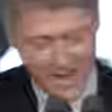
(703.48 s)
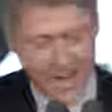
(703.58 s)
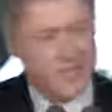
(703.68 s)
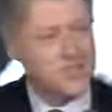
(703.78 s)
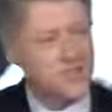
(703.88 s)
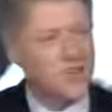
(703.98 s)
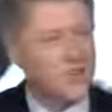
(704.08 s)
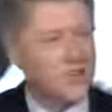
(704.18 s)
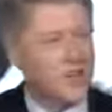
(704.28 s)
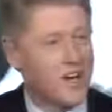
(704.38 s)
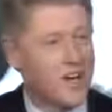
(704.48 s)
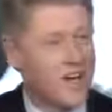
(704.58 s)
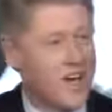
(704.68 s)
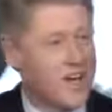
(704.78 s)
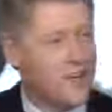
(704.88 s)
I just want you to know
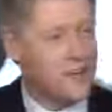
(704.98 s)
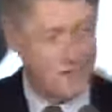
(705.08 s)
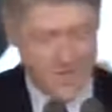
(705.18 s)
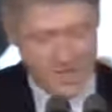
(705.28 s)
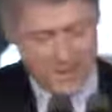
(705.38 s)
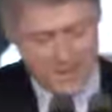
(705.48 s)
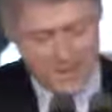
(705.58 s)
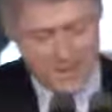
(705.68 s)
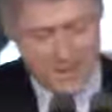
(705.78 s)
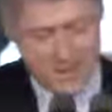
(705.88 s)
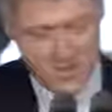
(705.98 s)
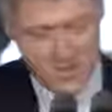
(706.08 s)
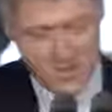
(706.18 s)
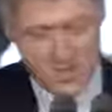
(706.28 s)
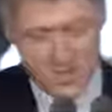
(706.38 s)
that I am committed to
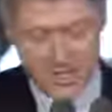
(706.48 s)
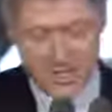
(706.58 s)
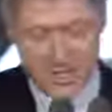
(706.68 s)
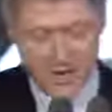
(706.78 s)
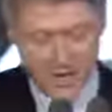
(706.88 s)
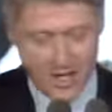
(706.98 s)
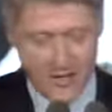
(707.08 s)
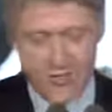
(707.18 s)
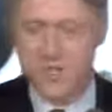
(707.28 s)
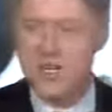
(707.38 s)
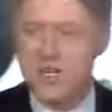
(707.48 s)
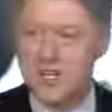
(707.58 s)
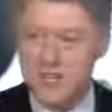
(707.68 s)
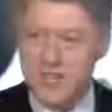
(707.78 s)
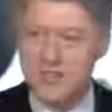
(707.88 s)
ensuring that our government
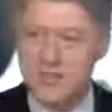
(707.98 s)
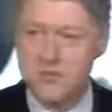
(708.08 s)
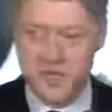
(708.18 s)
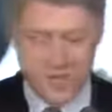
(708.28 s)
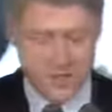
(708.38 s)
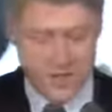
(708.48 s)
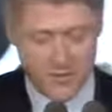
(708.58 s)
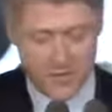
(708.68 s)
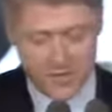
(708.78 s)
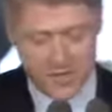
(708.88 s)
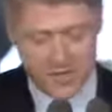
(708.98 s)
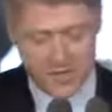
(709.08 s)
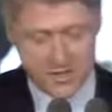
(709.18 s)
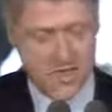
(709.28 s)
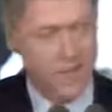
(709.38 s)
continues to meet those
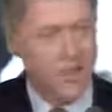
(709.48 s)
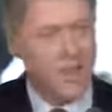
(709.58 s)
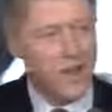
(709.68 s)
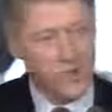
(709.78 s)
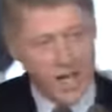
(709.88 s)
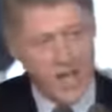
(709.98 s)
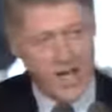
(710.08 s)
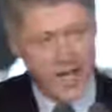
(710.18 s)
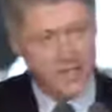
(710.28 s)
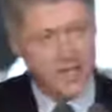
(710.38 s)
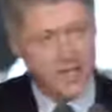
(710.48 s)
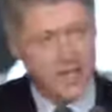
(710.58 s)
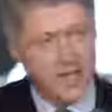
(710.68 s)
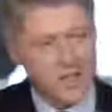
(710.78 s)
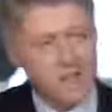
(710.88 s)
obligations that we have
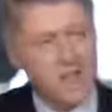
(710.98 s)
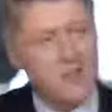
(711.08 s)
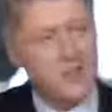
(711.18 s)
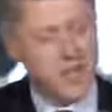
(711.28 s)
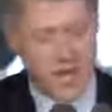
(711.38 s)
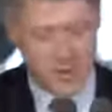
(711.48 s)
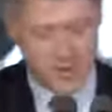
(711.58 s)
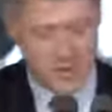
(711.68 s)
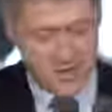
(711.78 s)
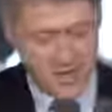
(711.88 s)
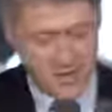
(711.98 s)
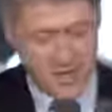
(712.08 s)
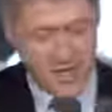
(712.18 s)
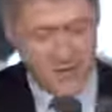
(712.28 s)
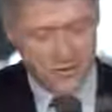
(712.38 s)
to give you the opportunity to
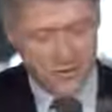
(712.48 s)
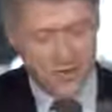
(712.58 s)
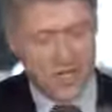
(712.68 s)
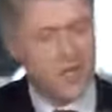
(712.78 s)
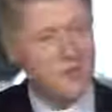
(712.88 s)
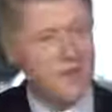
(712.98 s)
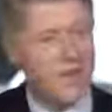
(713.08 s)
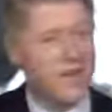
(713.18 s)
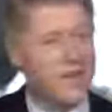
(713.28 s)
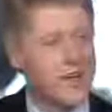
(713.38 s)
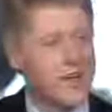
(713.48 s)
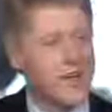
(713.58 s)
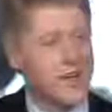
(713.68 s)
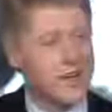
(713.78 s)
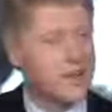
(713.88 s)
make a full comeback
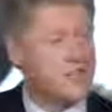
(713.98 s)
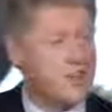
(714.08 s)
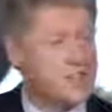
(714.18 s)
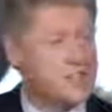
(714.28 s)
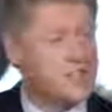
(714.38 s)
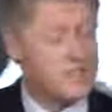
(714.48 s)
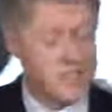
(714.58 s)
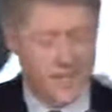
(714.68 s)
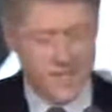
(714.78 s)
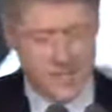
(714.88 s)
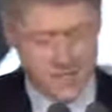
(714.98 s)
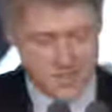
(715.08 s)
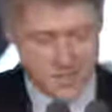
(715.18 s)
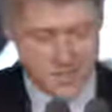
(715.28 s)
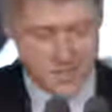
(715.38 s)
in the face of this latest
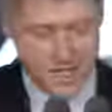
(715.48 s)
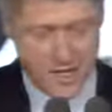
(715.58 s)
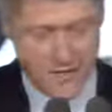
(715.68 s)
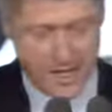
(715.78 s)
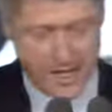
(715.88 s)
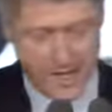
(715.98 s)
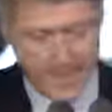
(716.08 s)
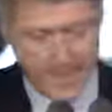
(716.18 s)
setback.